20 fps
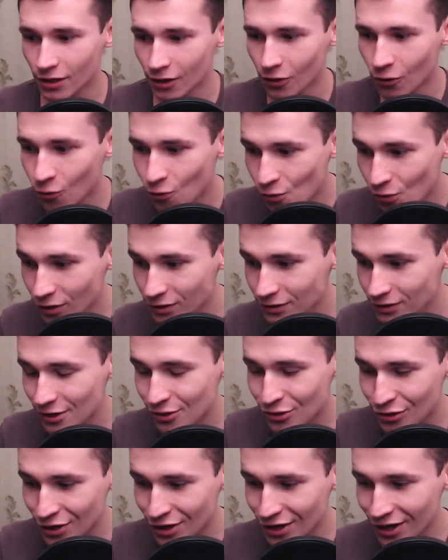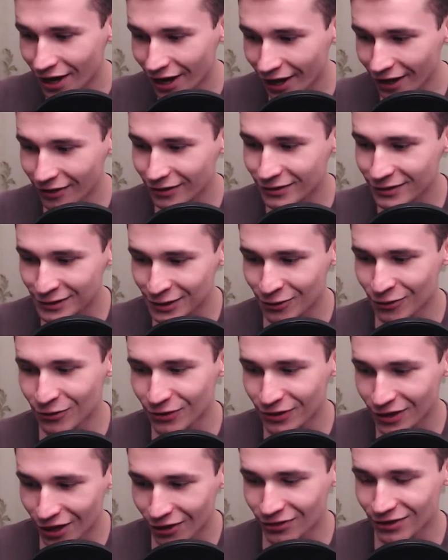What the hell is
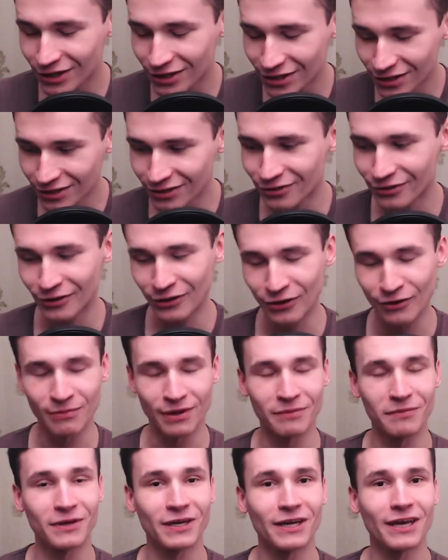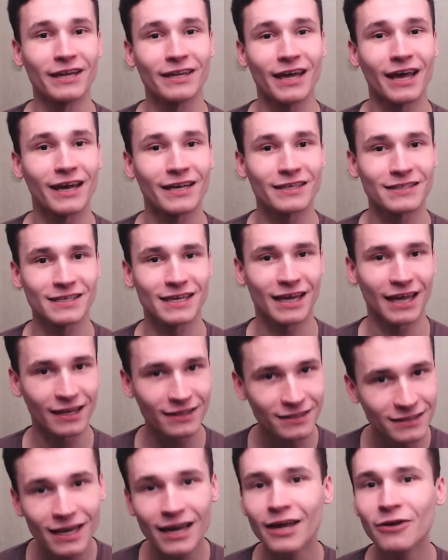going on here, you maybe can ask,
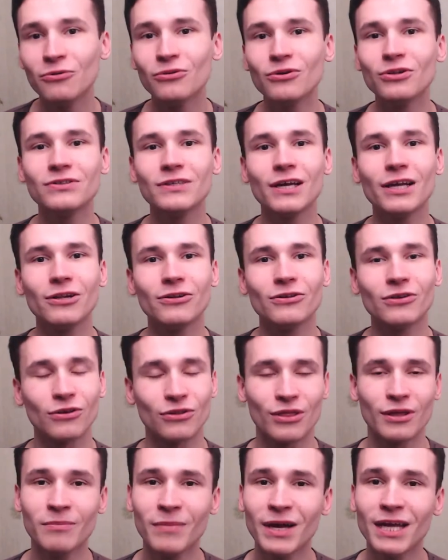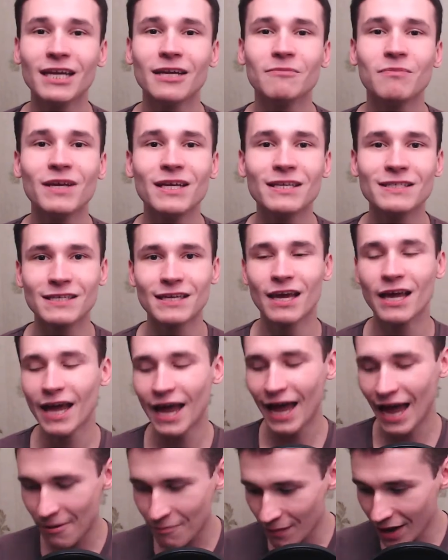and I will tell you, the Manic Pixie,
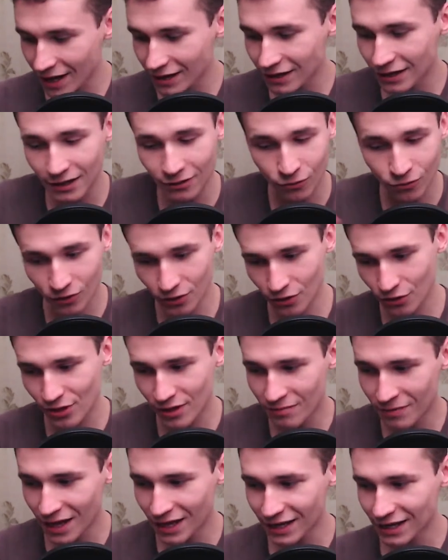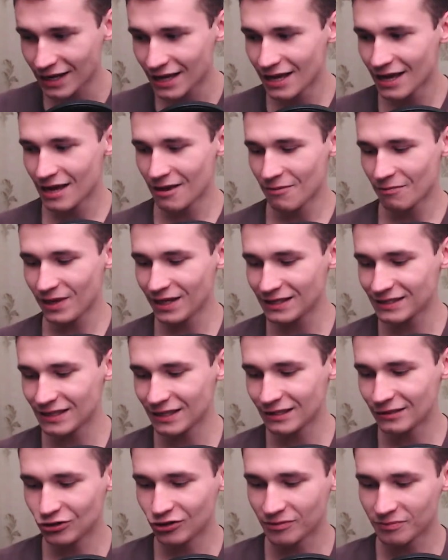a Manic or the Manic Pixie
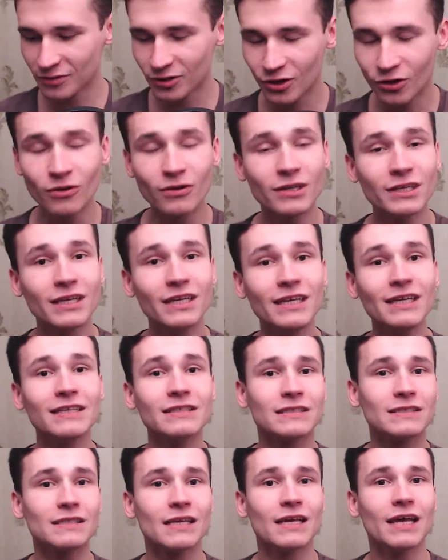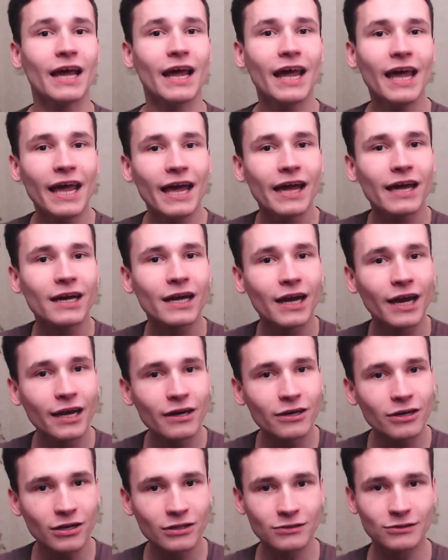Dream Girl is a
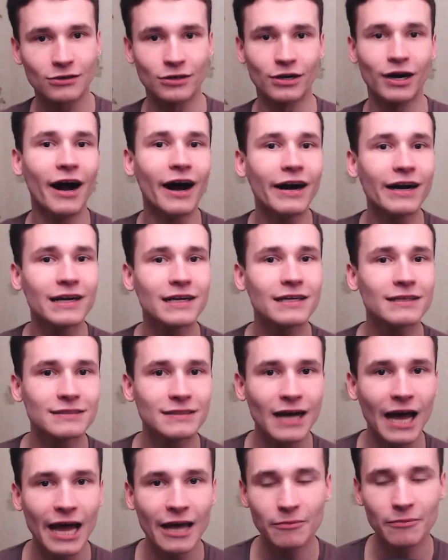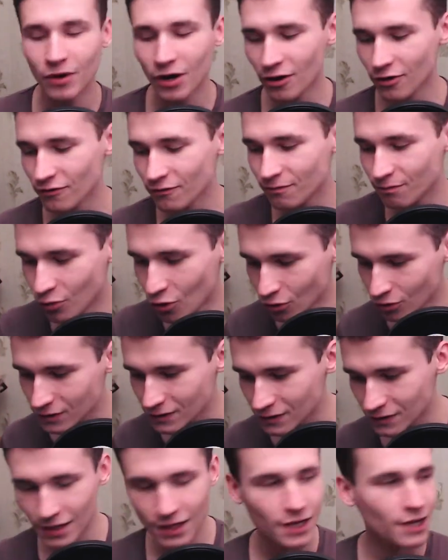character archetype of
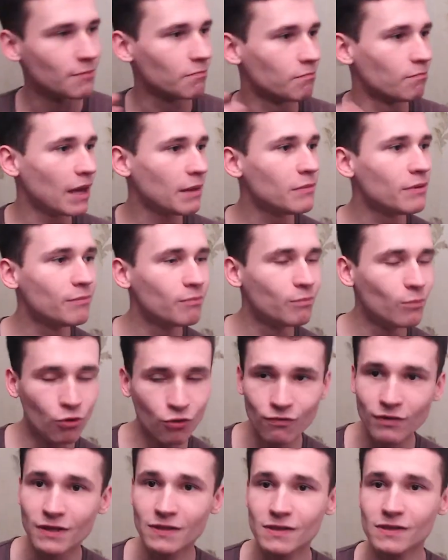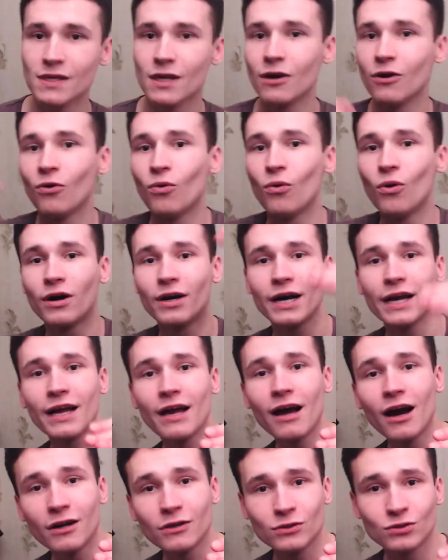books, maybe movies, or
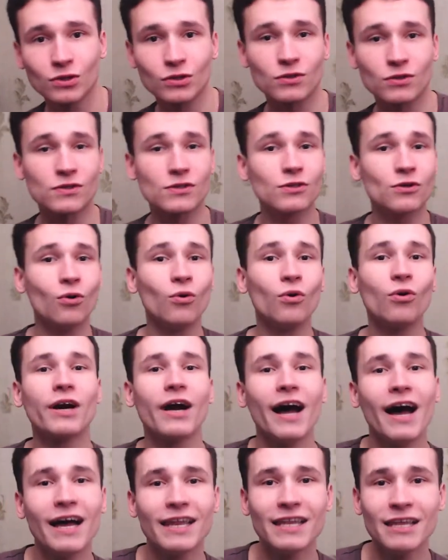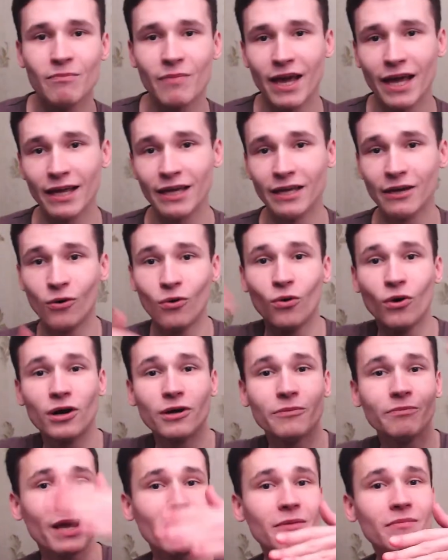cartoons, or anime, or
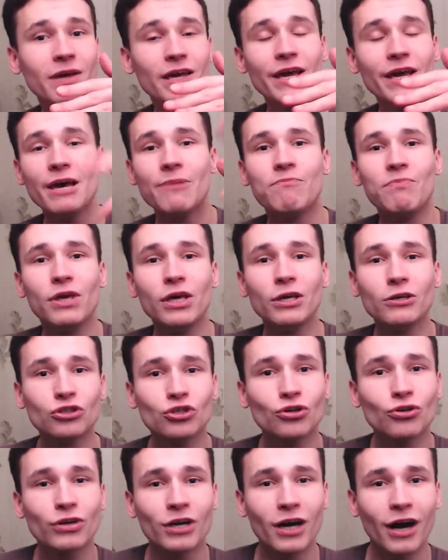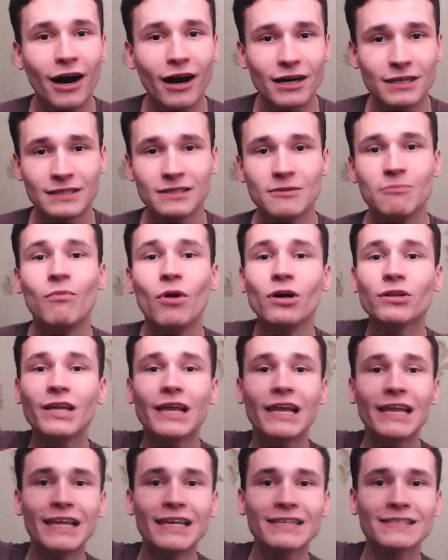maybe picture art. Mona
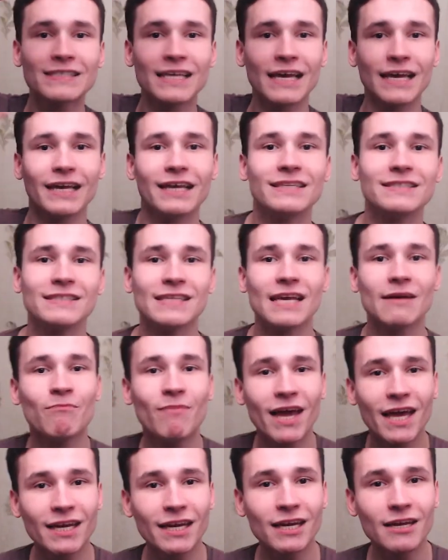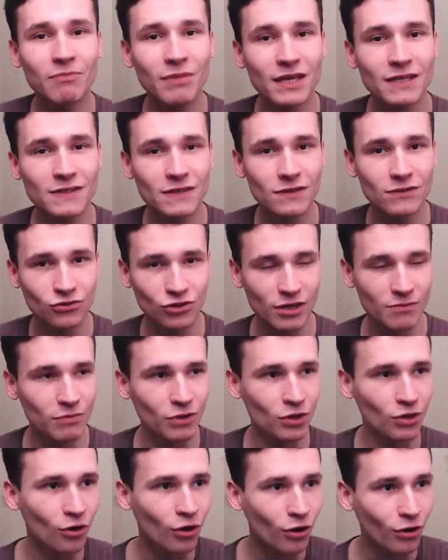Lisa is a manic pixie dream
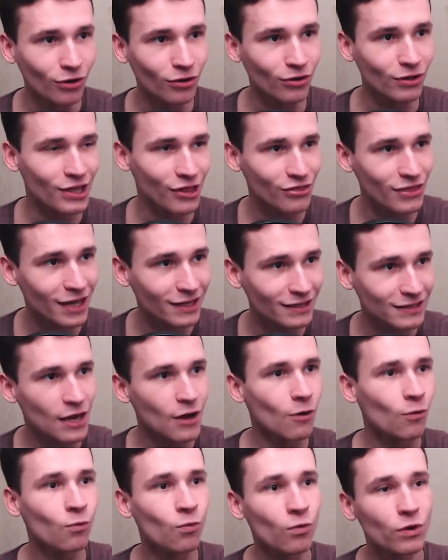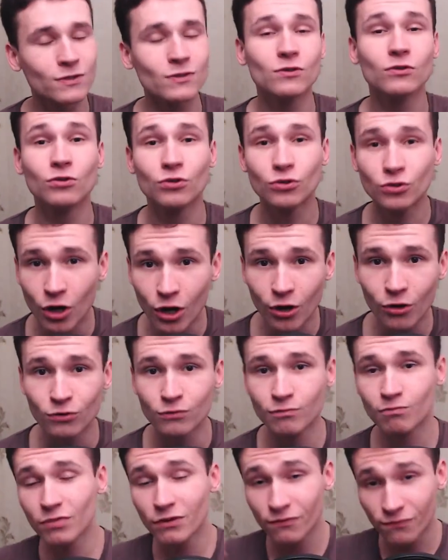girl that was
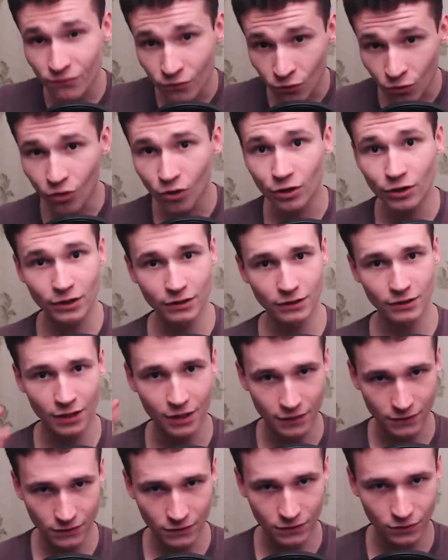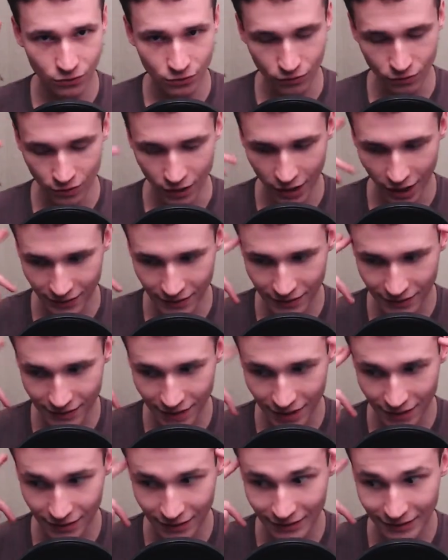drawn before. Yes, you
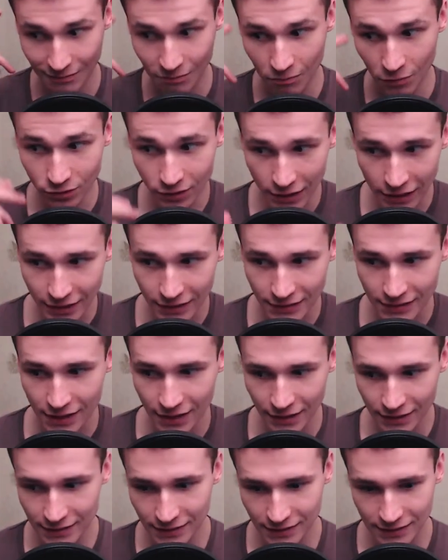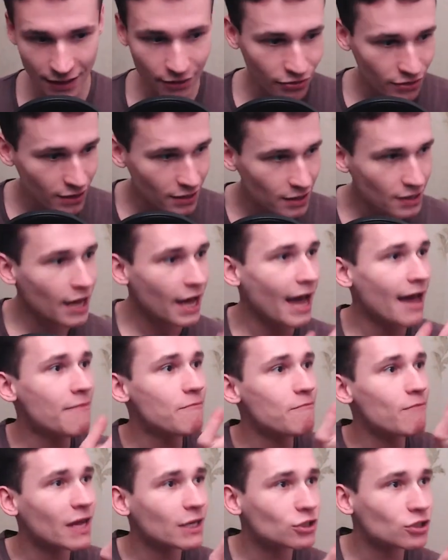understand it. Mona Lisa is something
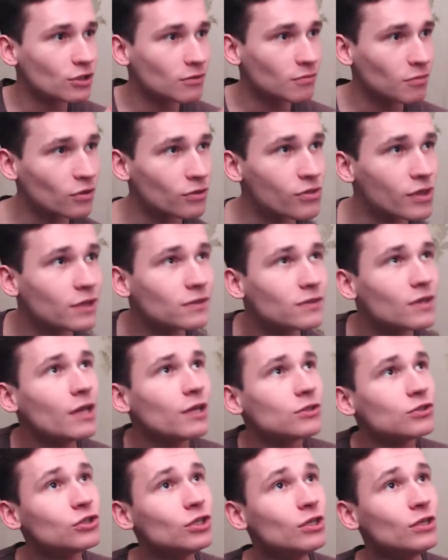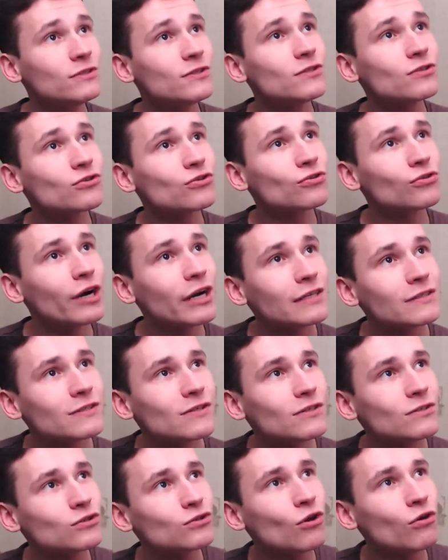imaginable that Jesus Christ
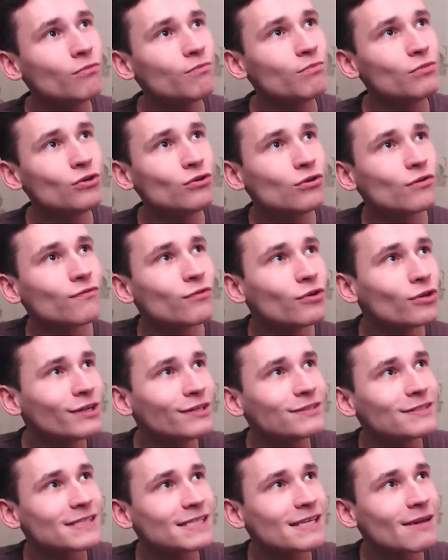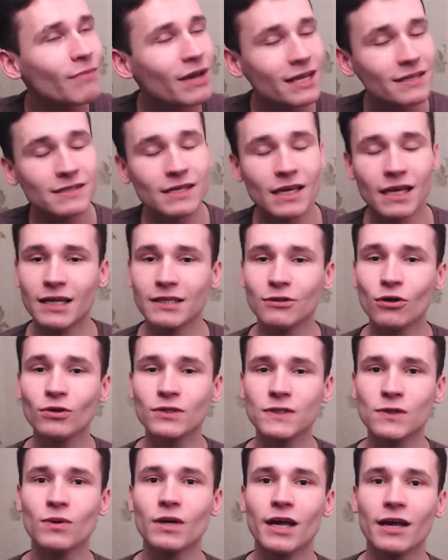is so beautiful, it's amazing. And
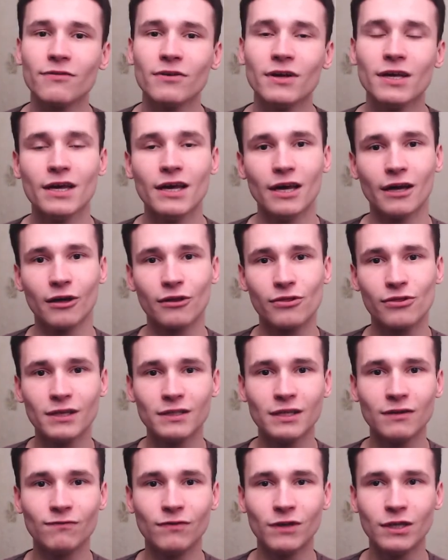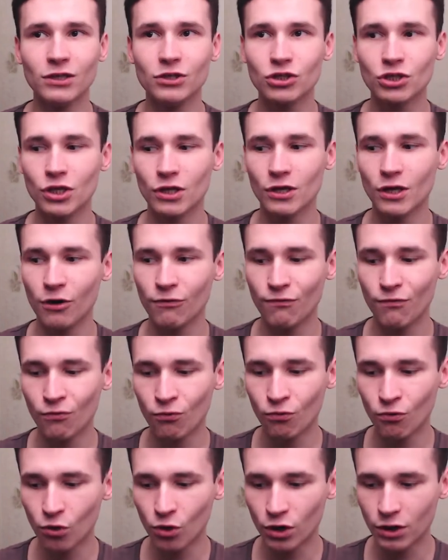also we have the definition of
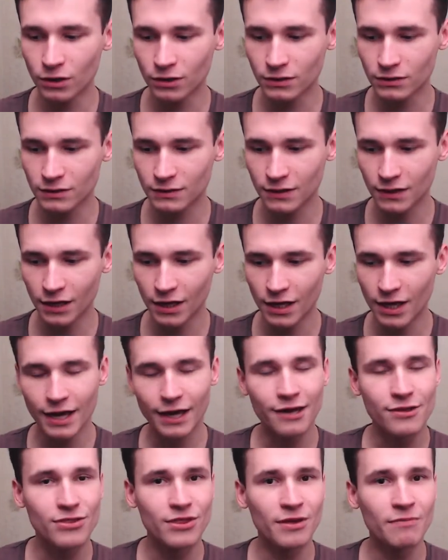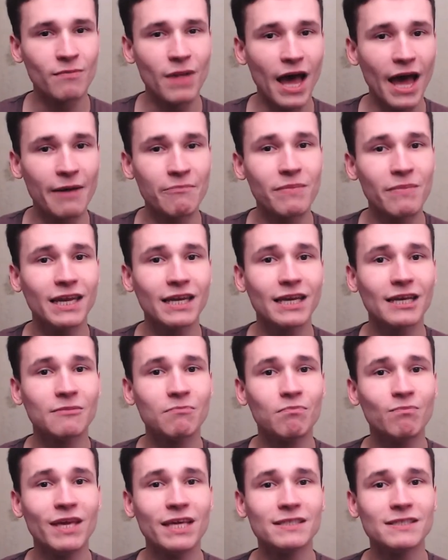word uh, the a
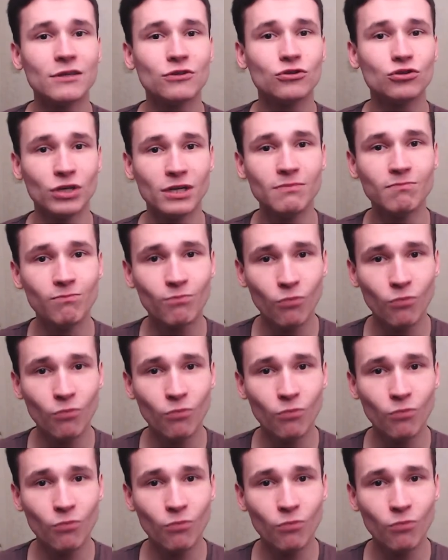manic pixie dream